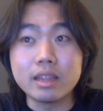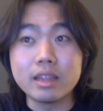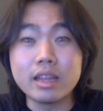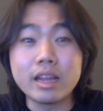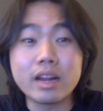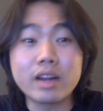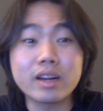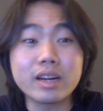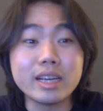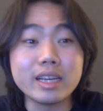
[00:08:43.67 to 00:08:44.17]

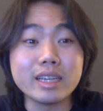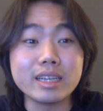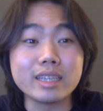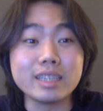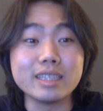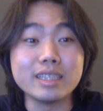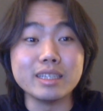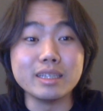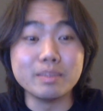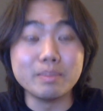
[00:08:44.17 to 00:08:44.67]
they're in a
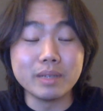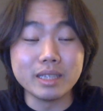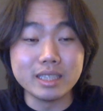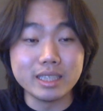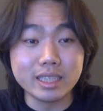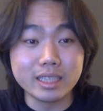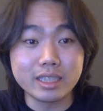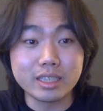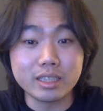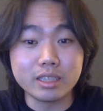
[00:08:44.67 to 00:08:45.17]
good
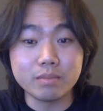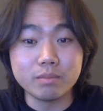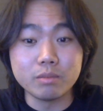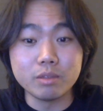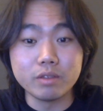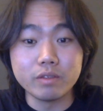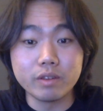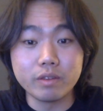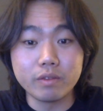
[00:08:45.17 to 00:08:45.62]
position moving